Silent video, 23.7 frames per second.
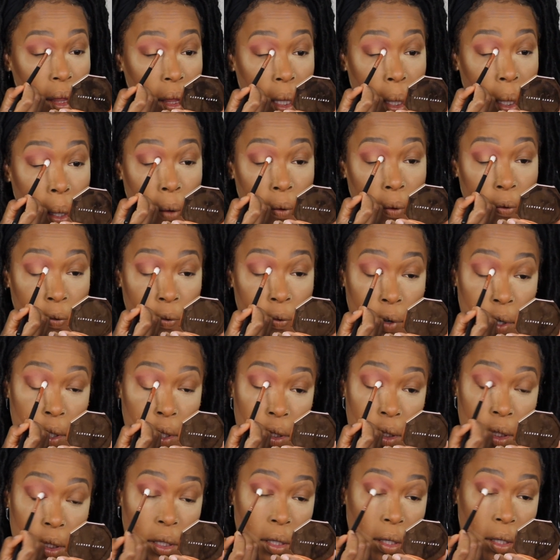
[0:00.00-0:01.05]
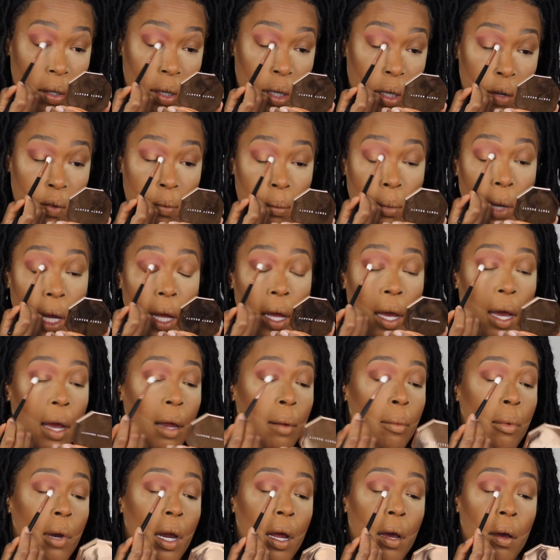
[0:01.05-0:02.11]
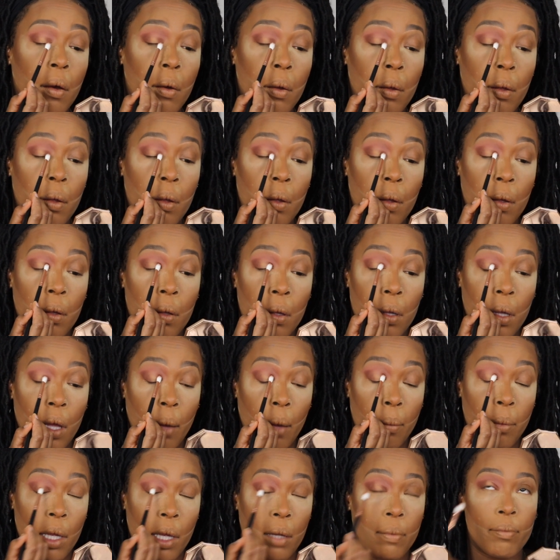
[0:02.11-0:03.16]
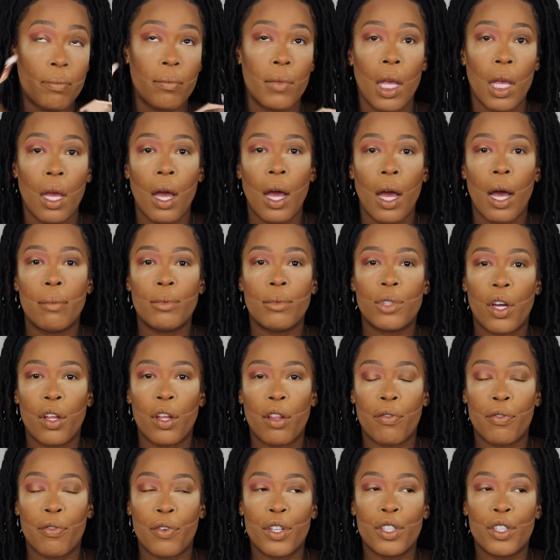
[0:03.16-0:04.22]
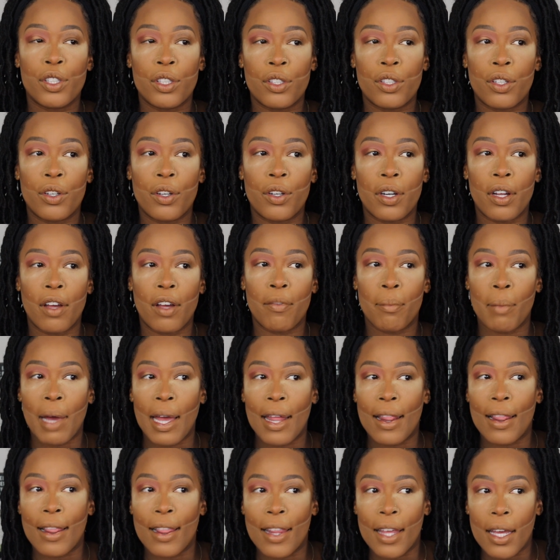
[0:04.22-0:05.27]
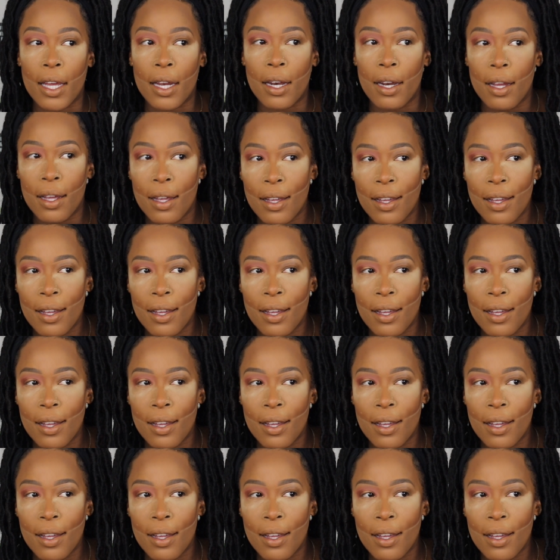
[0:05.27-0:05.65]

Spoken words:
The first third of my eyebrow. I'm sorry, the first third of my lid.